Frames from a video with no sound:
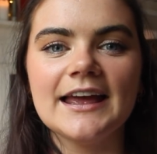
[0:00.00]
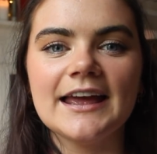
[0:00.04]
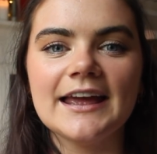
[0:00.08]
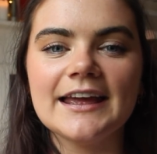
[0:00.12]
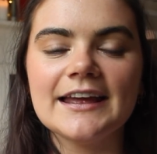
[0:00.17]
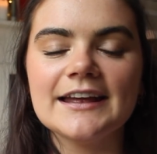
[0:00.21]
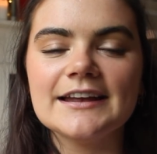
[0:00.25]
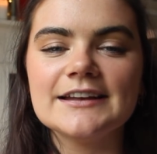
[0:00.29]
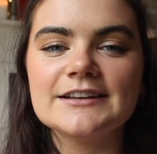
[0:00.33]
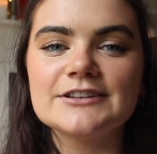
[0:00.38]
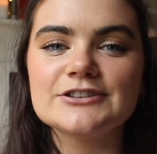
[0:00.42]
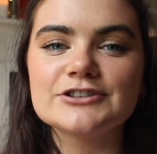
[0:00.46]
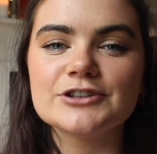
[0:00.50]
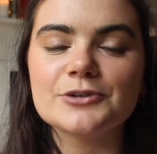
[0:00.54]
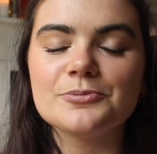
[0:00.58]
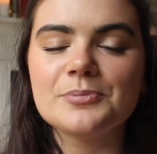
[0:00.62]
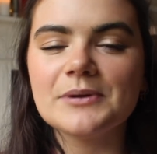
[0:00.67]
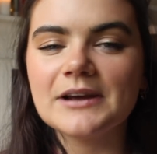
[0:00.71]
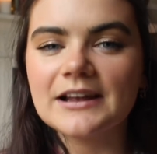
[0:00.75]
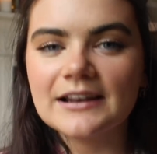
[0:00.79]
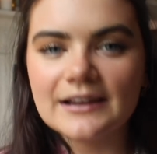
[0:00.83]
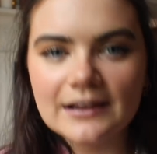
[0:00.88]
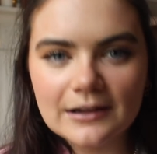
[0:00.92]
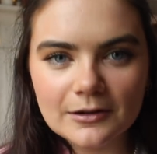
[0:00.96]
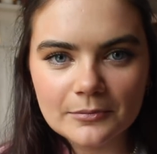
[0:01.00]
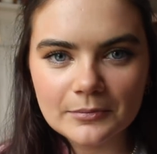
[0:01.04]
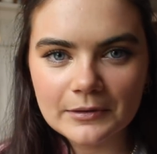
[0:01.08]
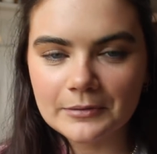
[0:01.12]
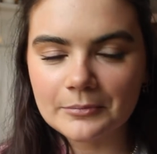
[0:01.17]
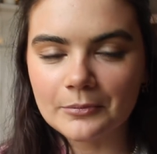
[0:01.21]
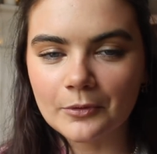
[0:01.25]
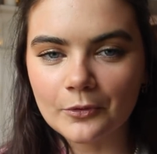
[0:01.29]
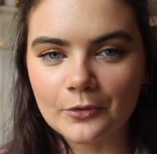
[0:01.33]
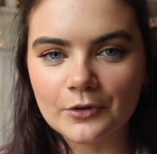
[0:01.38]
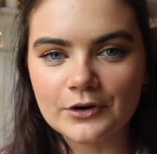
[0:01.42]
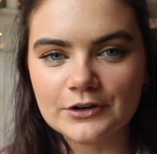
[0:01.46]
It should be a little bit
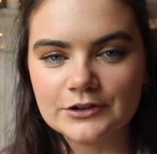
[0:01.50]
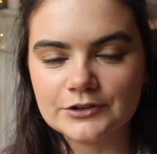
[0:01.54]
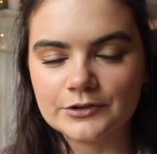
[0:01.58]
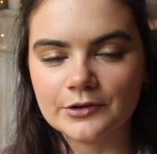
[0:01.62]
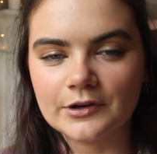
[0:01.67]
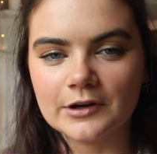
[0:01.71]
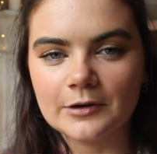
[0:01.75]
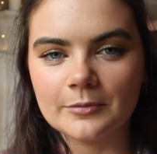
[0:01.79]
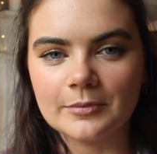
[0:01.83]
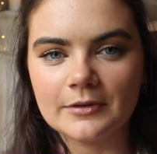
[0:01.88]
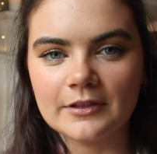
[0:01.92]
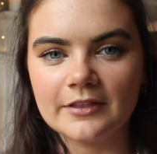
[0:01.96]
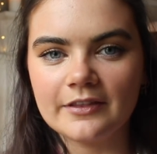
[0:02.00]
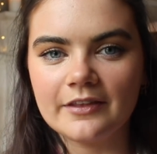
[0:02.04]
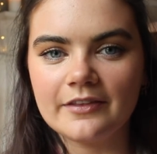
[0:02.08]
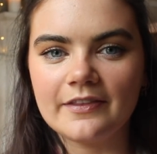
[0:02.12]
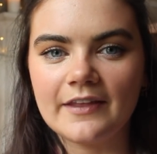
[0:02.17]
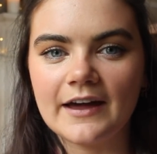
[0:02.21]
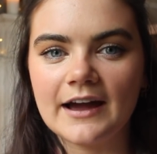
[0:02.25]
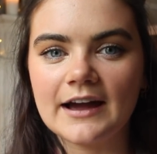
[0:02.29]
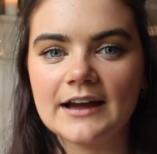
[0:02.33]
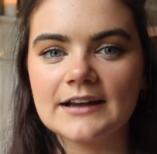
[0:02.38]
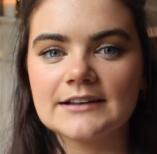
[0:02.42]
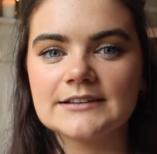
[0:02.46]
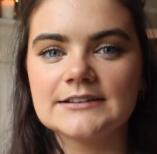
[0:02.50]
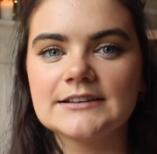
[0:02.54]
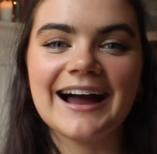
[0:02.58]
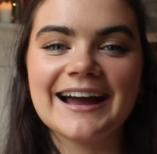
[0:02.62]
more enjoyable than that.